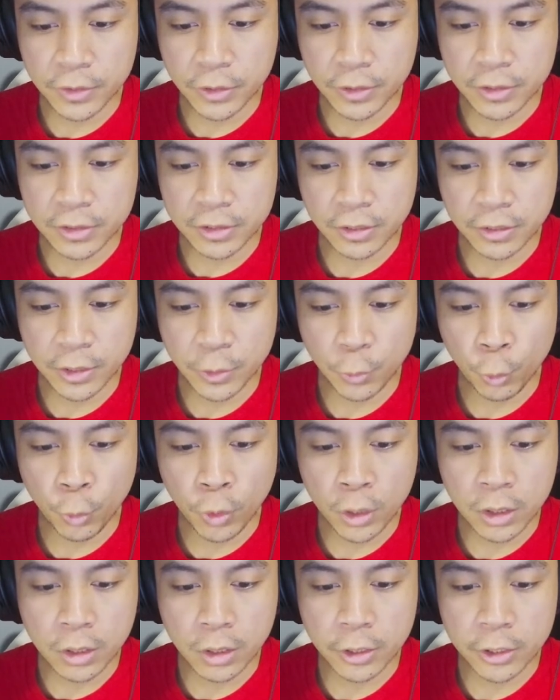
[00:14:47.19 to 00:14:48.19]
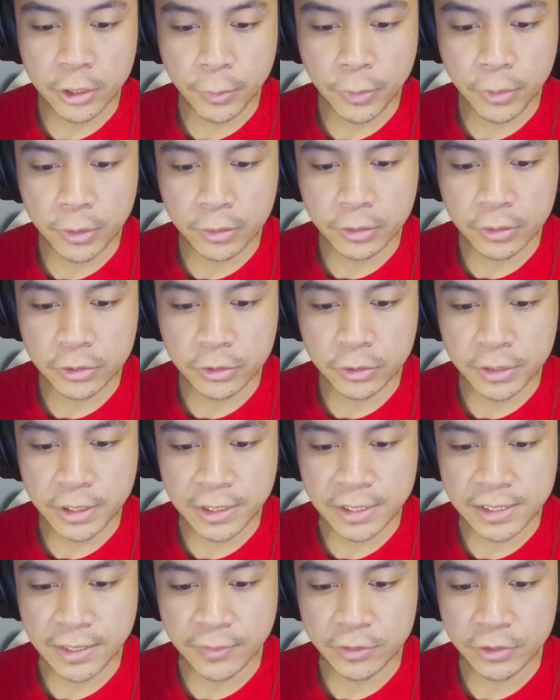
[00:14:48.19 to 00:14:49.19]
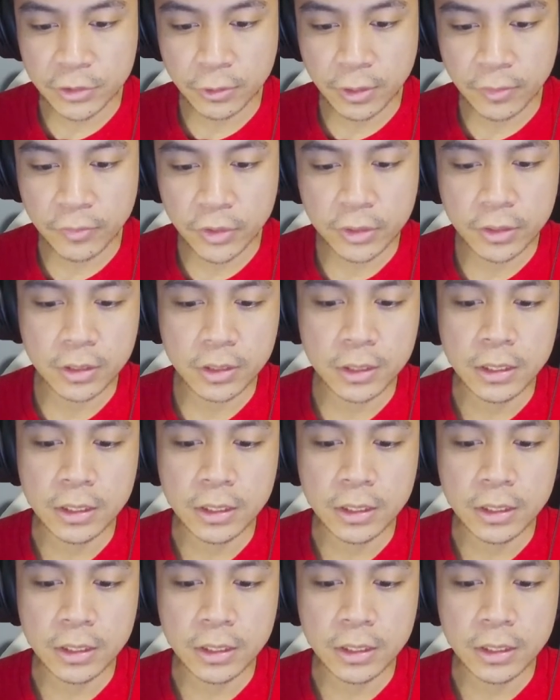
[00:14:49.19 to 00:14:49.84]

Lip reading: you can target 1 card your opponent controls and send it to the graveyard.